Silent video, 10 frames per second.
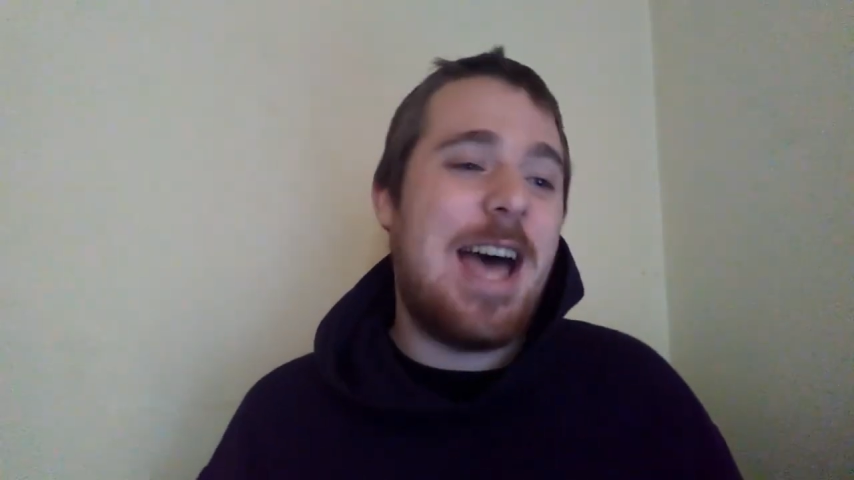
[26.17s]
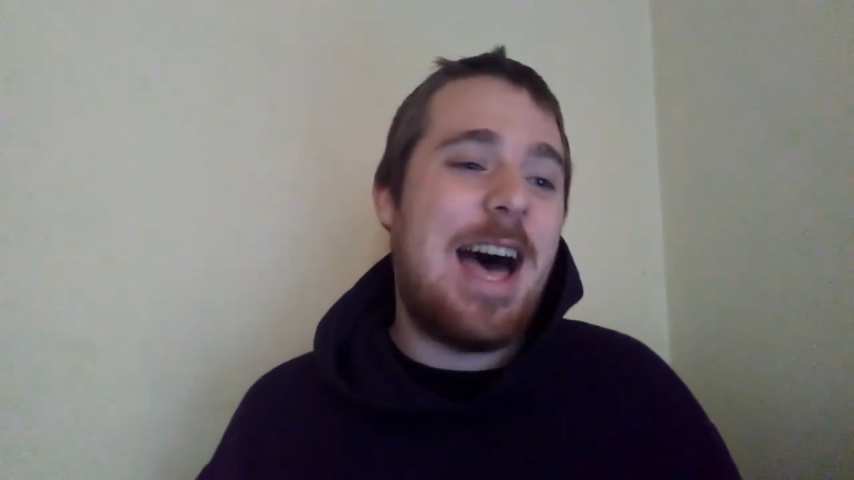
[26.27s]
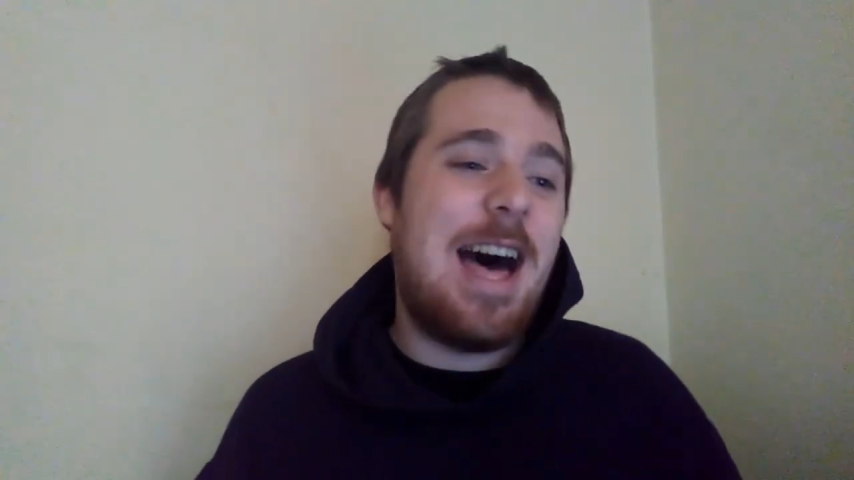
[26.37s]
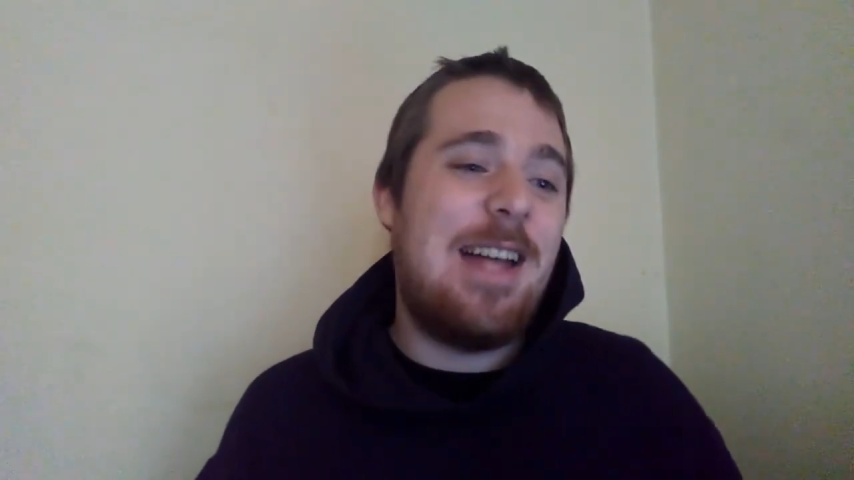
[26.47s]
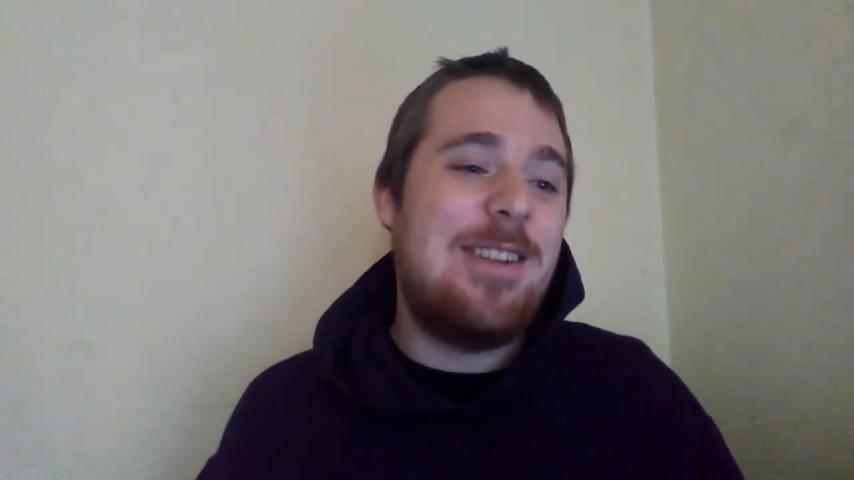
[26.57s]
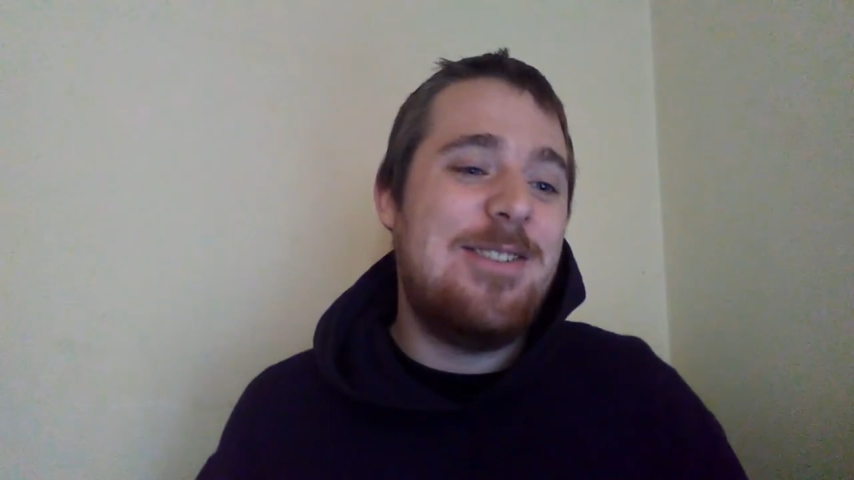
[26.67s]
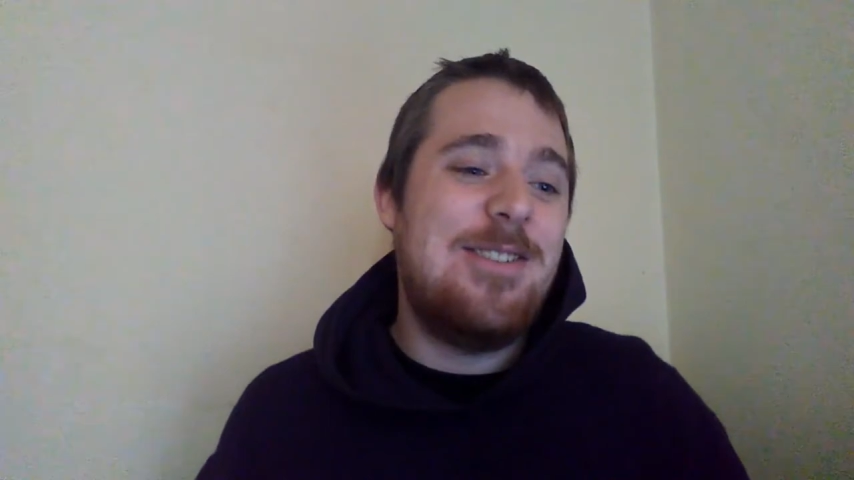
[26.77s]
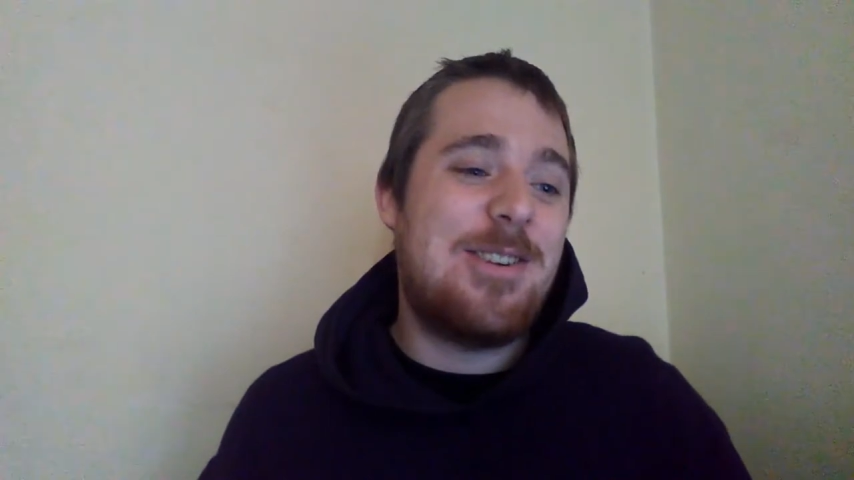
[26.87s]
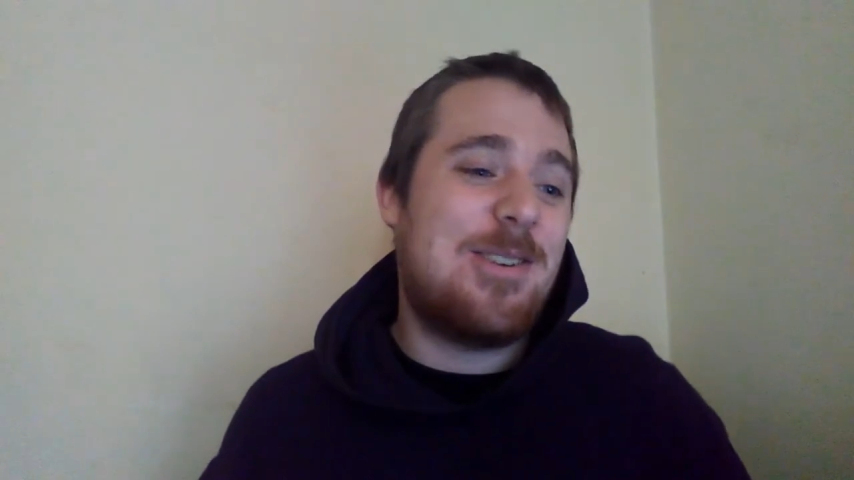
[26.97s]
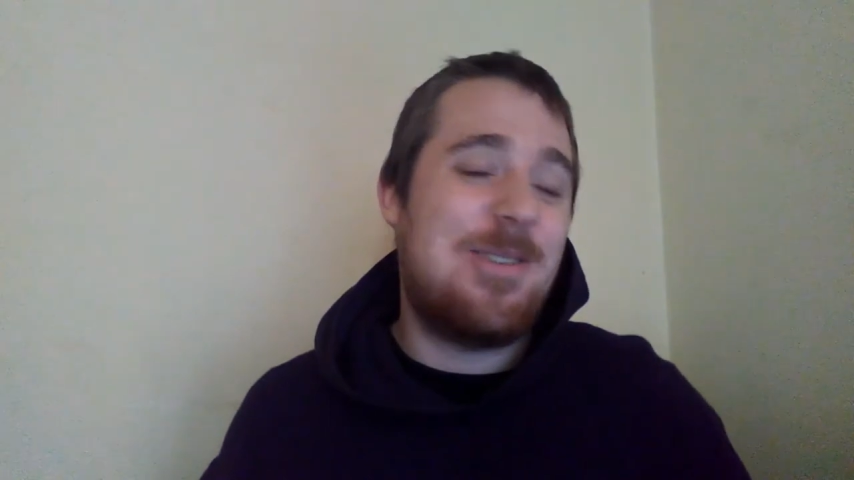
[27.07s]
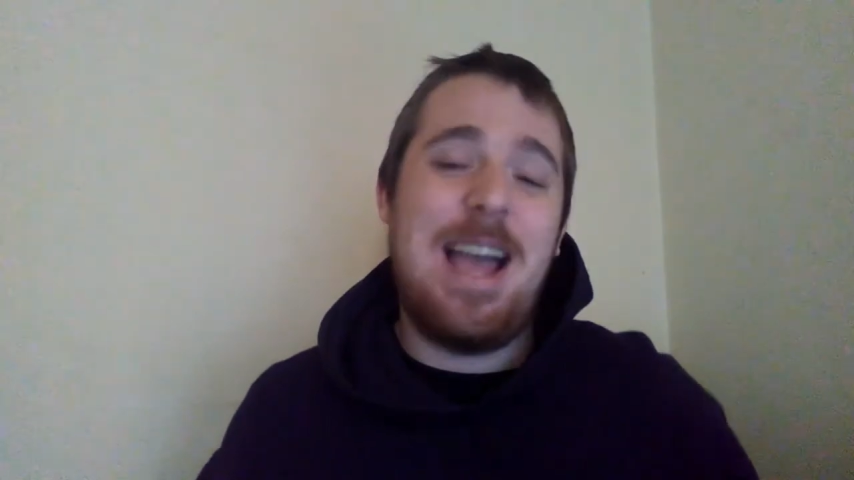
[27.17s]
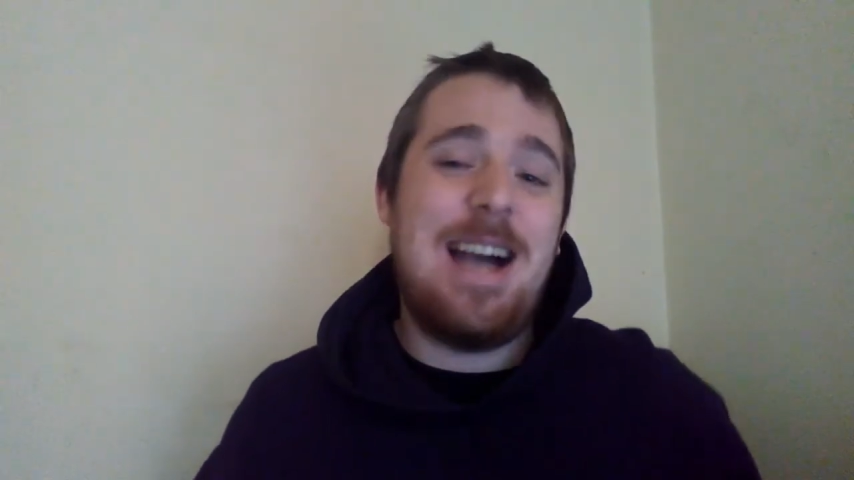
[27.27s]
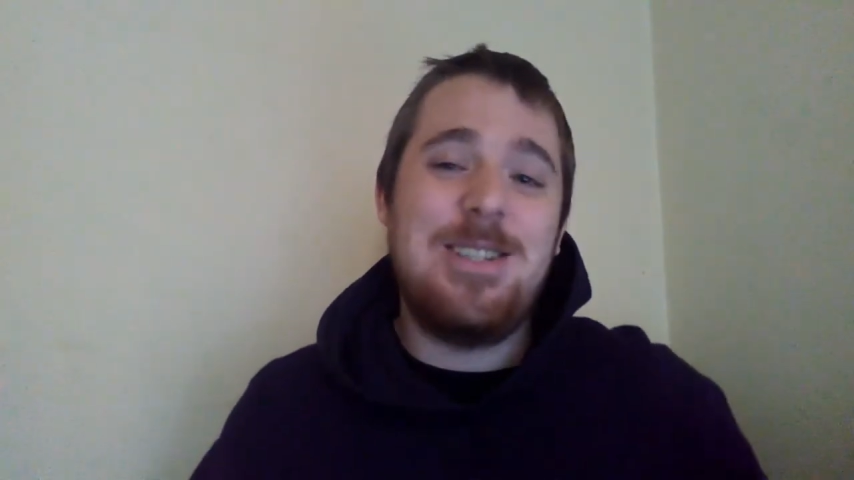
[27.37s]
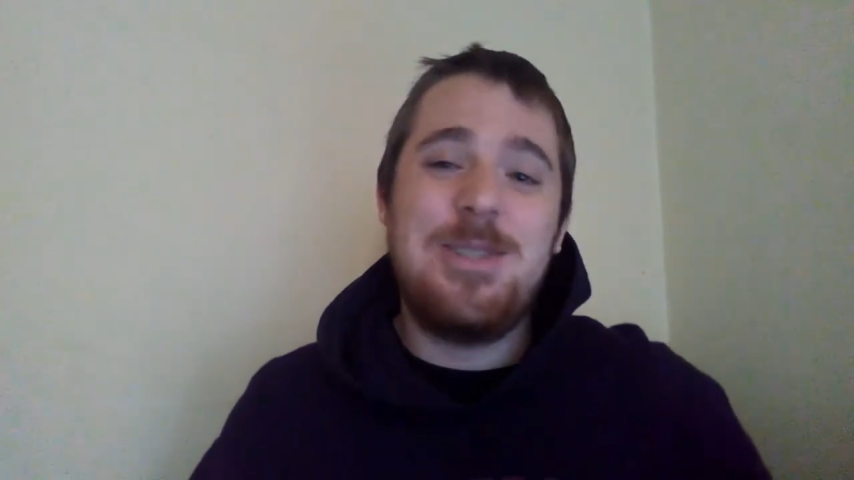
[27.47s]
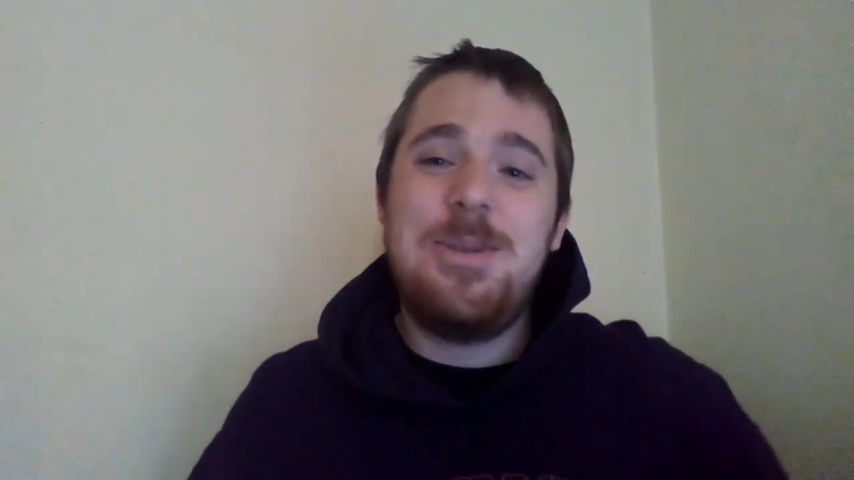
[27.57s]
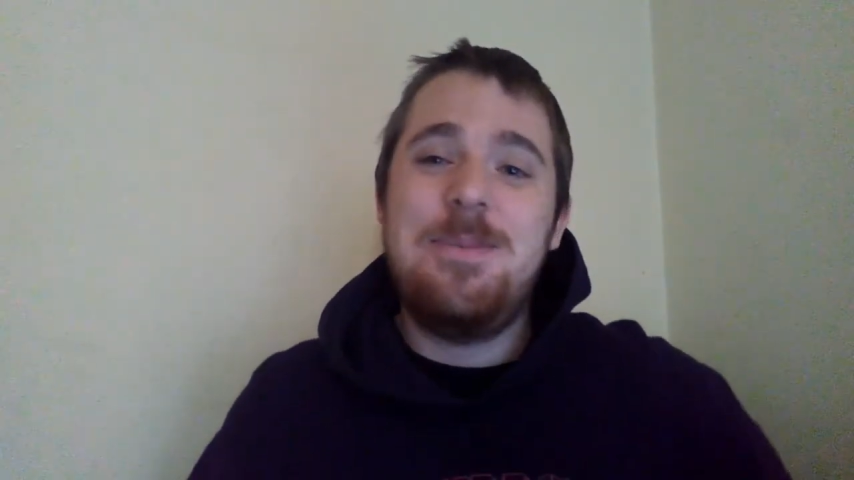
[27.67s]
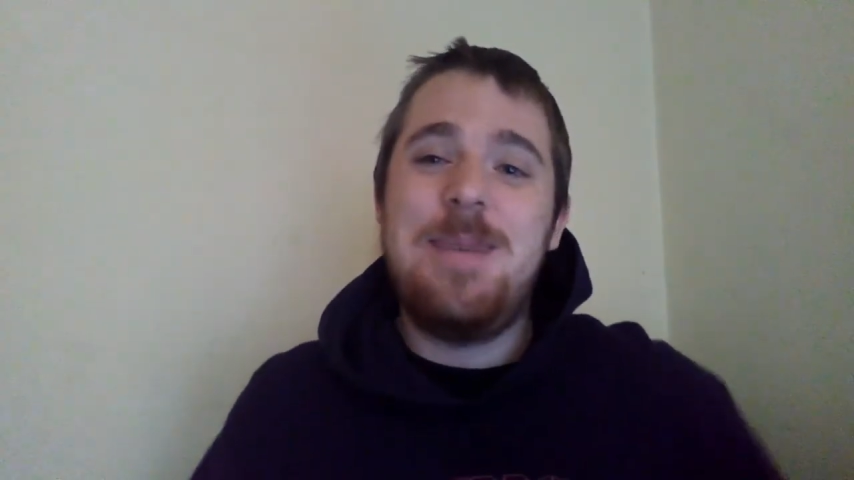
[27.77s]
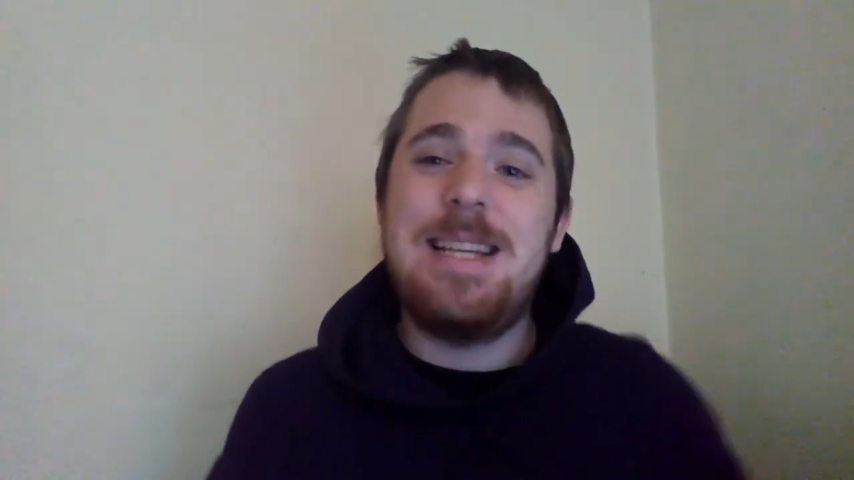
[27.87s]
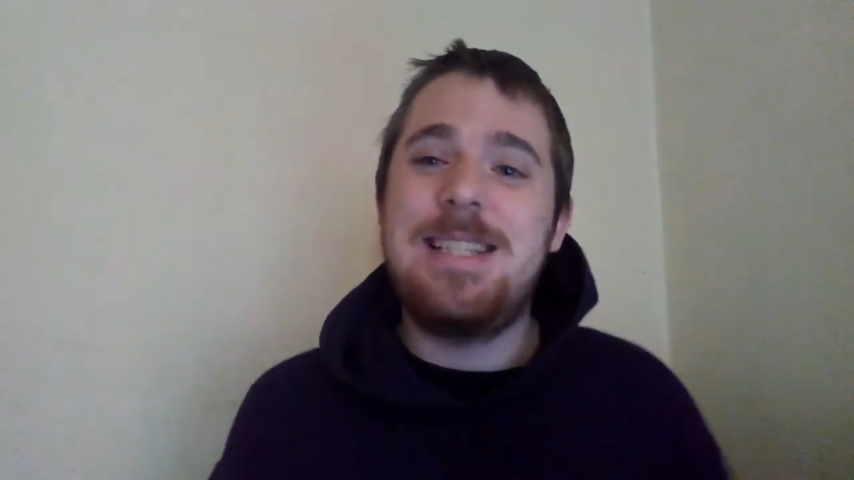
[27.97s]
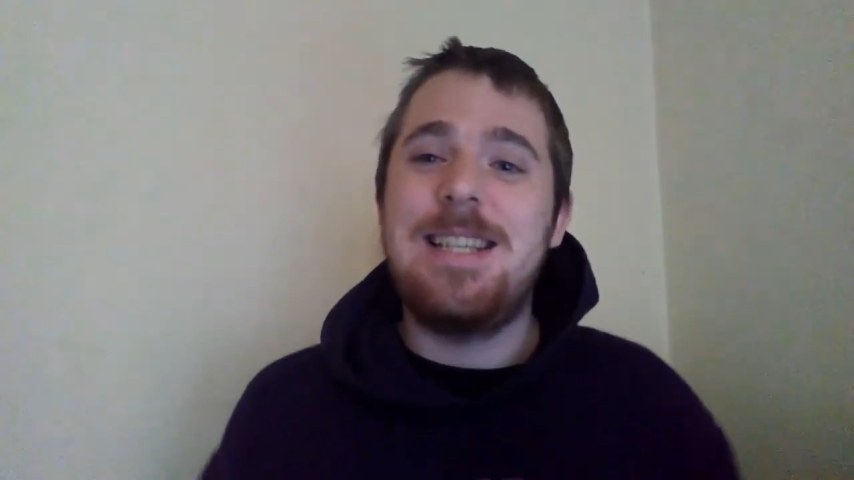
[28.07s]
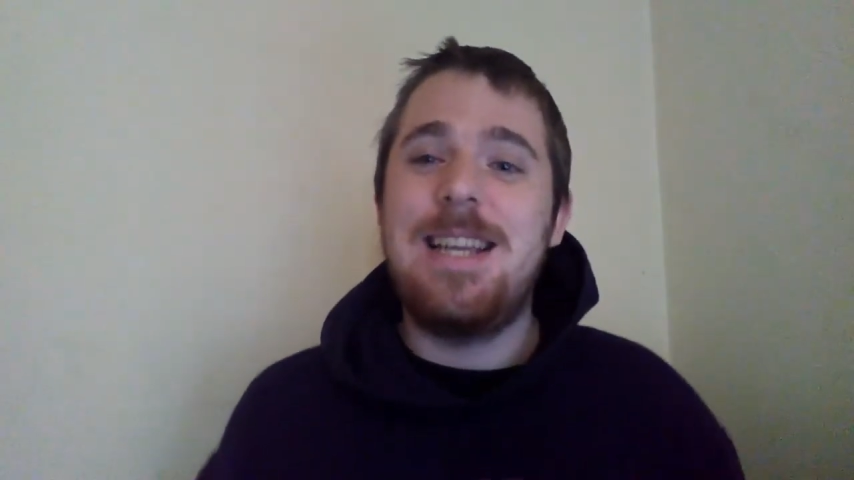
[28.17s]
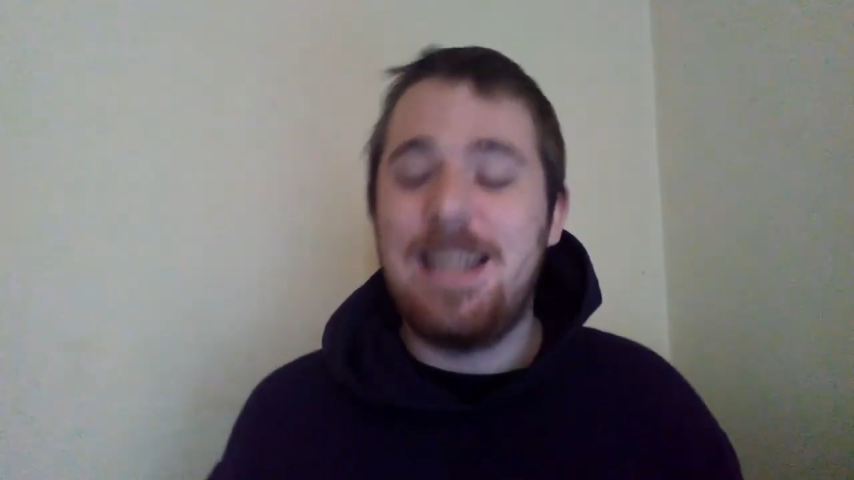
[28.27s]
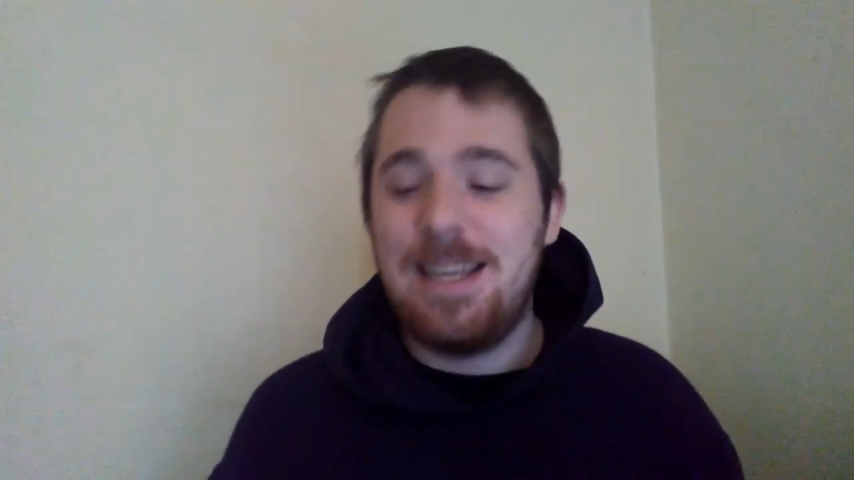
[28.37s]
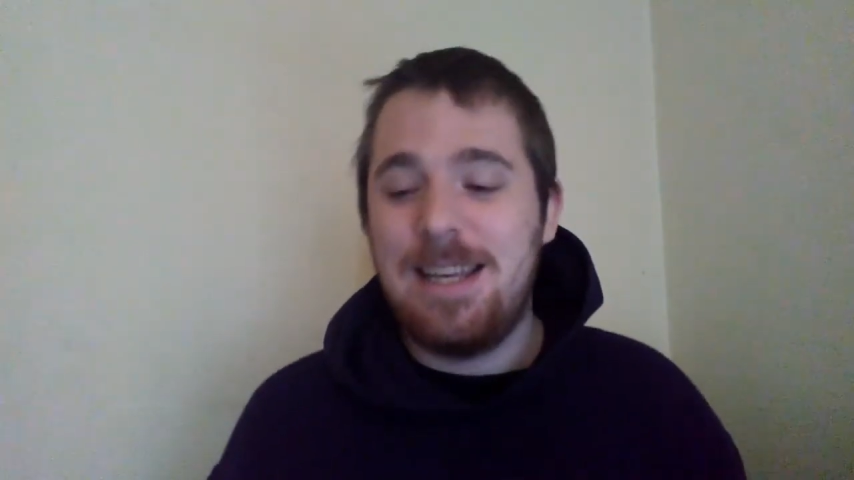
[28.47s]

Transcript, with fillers: and react to them basically